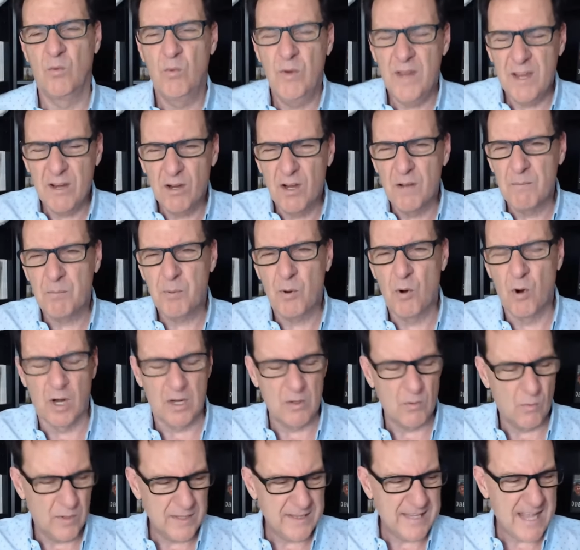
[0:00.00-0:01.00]
We are
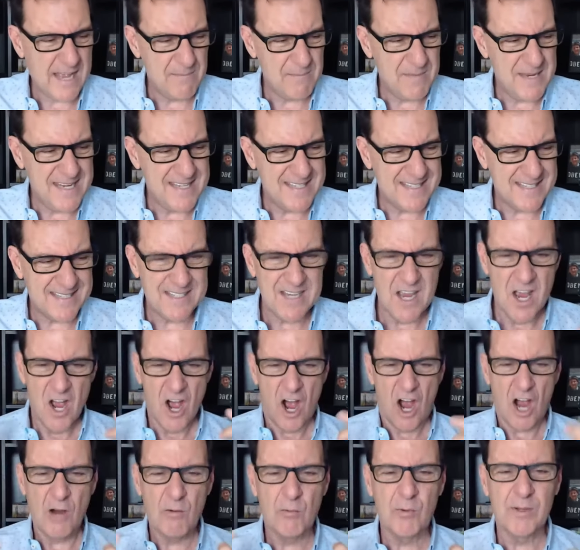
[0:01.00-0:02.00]
important. What that means is
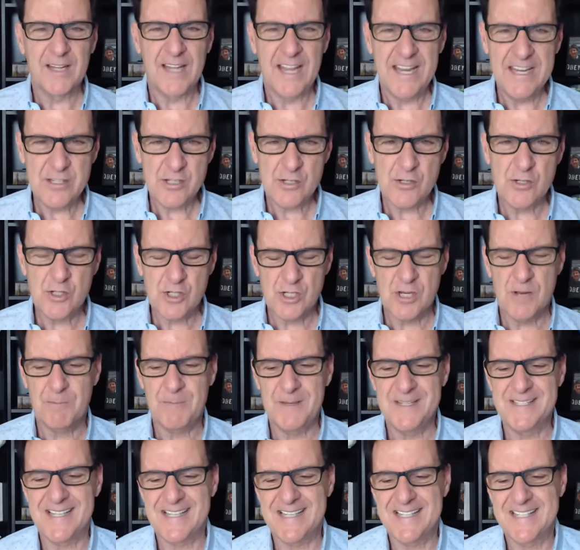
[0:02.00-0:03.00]
our
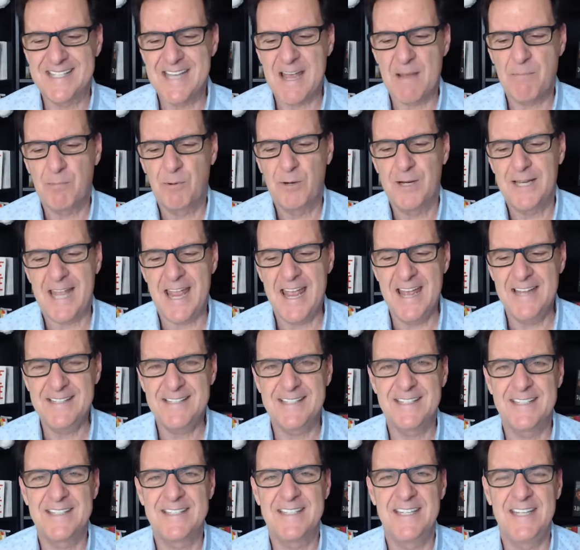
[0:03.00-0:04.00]
relationship is a separate
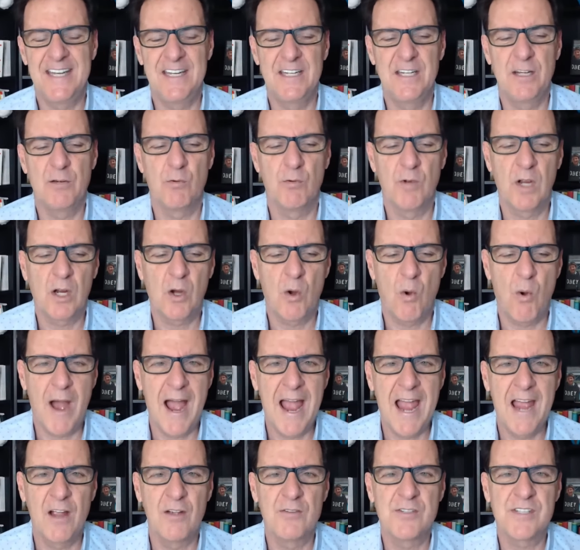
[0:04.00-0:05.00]
entity and it
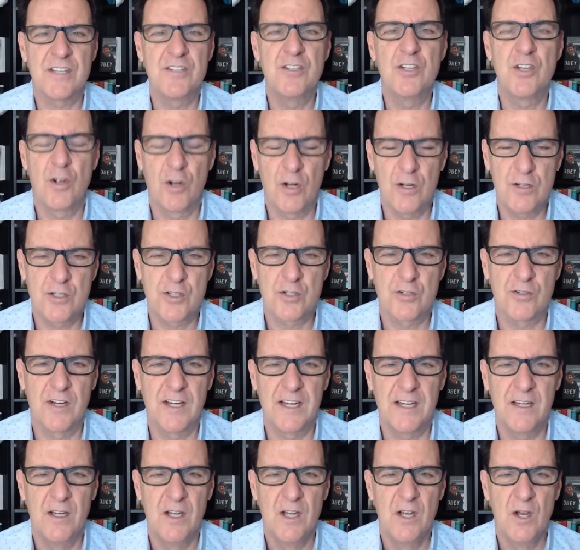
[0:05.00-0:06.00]
requires a
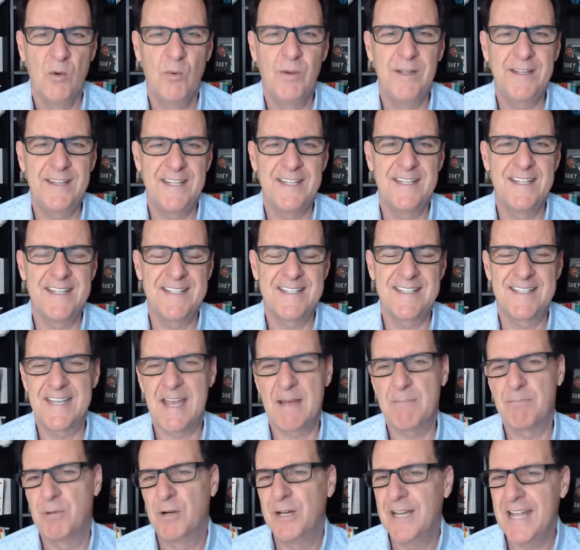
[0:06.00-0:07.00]
nurturing within this
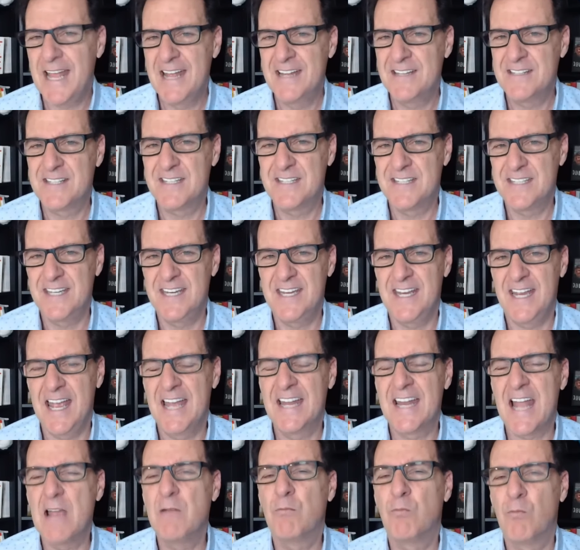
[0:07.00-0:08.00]
separate entity.
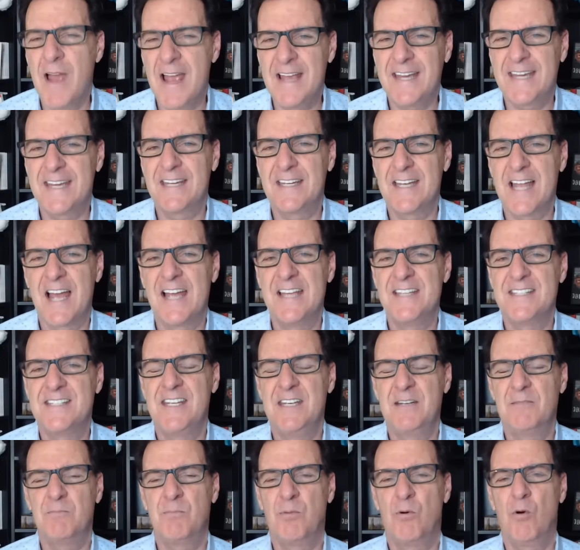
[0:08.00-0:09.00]
And I recognize
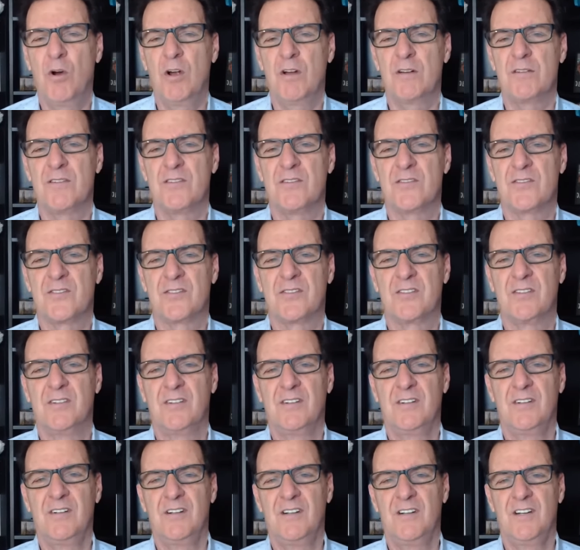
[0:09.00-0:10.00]
the importance.
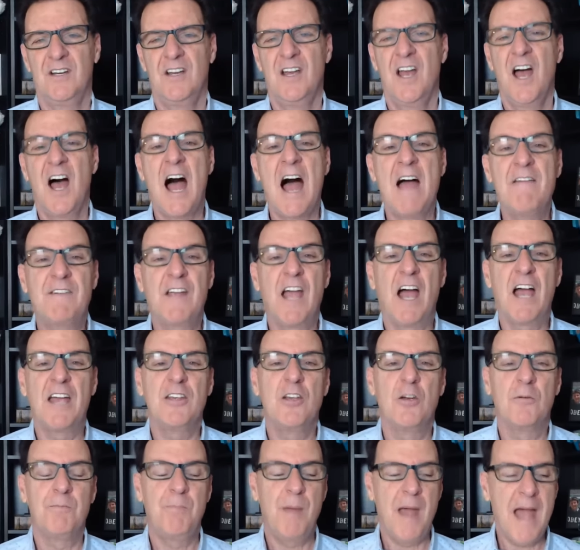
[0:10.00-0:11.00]
I've got
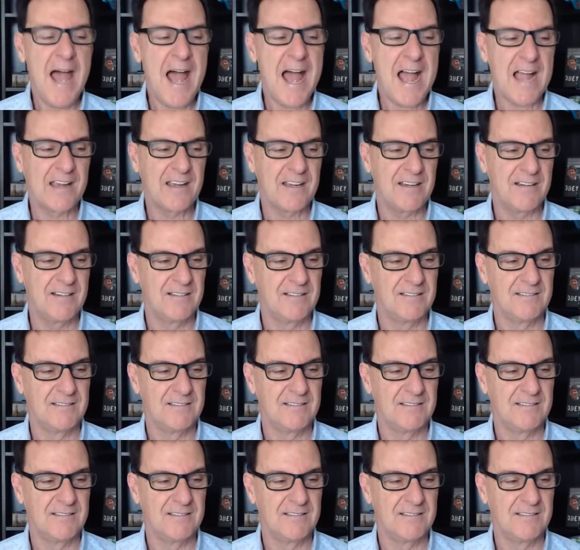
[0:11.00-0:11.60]
your back.